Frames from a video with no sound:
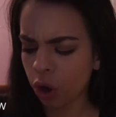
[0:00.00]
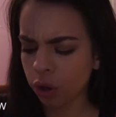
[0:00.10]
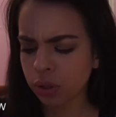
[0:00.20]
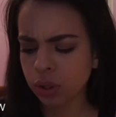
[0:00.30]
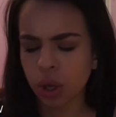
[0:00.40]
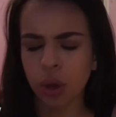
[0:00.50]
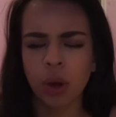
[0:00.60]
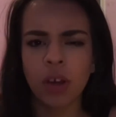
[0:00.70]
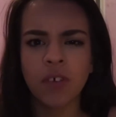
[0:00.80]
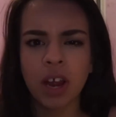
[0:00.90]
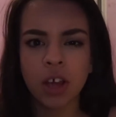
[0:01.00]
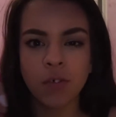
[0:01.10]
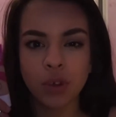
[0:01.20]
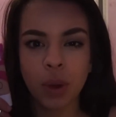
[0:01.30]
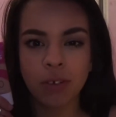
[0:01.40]
Also, if any
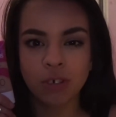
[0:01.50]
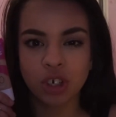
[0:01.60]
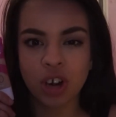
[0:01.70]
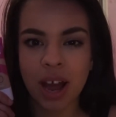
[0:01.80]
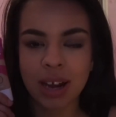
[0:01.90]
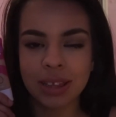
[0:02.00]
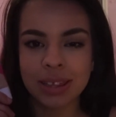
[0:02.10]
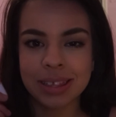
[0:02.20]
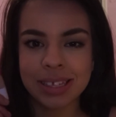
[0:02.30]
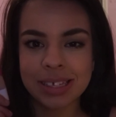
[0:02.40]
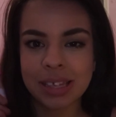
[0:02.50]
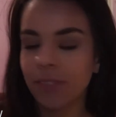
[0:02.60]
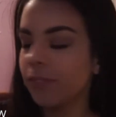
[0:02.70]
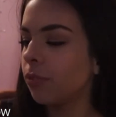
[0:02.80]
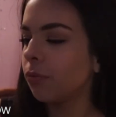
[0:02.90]
of you have tried this
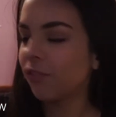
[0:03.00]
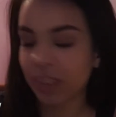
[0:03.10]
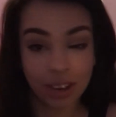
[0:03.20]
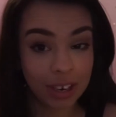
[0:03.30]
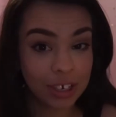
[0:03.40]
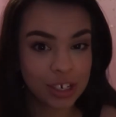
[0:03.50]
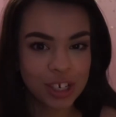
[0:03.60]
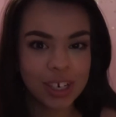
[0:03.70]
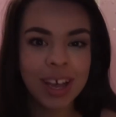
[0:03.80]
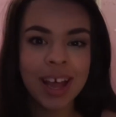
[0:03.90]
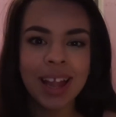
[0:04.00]
foundation,